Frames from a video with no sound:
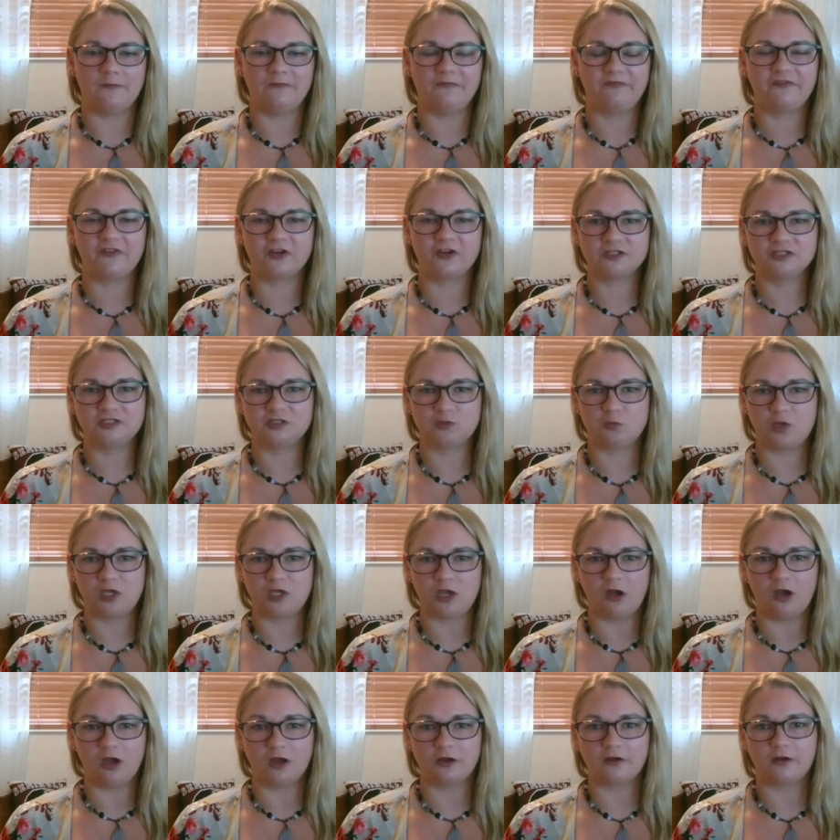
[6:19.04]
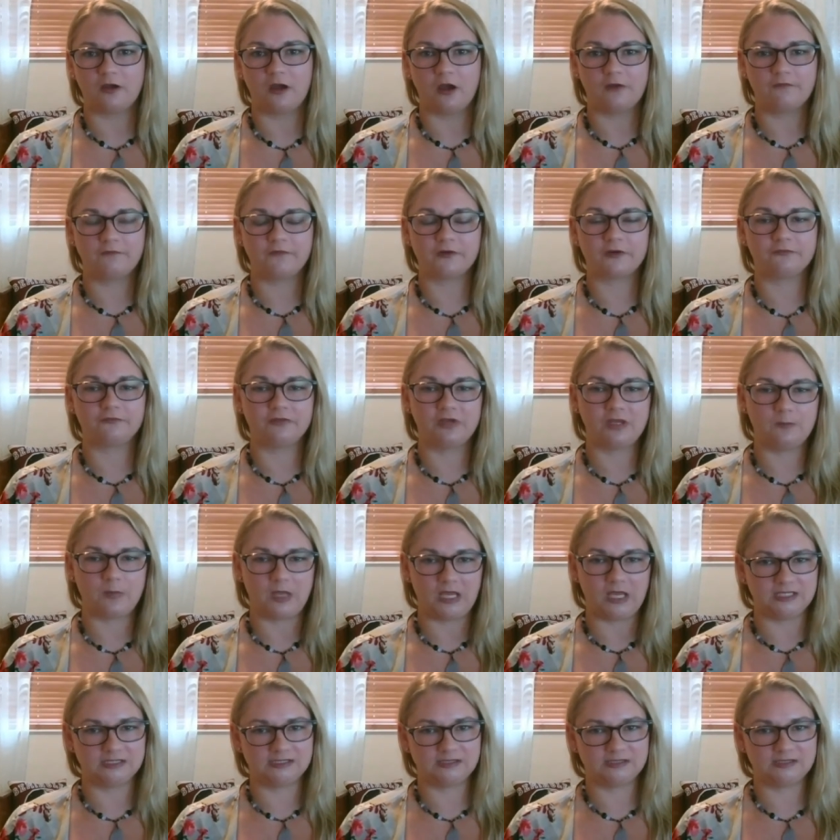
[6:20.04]
first, we offer
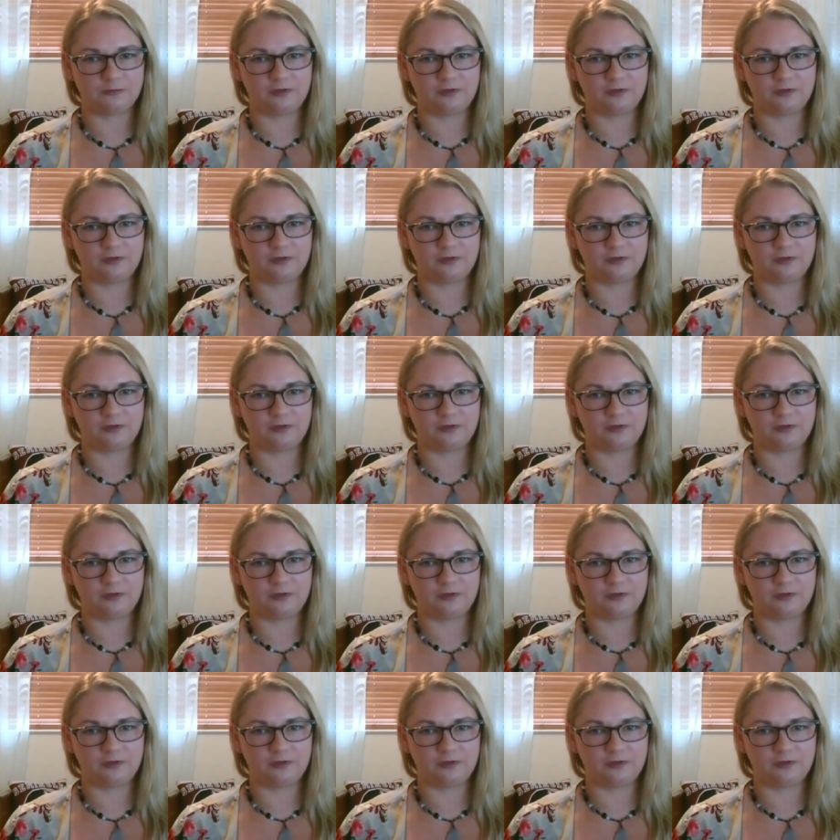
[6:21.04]
rebates.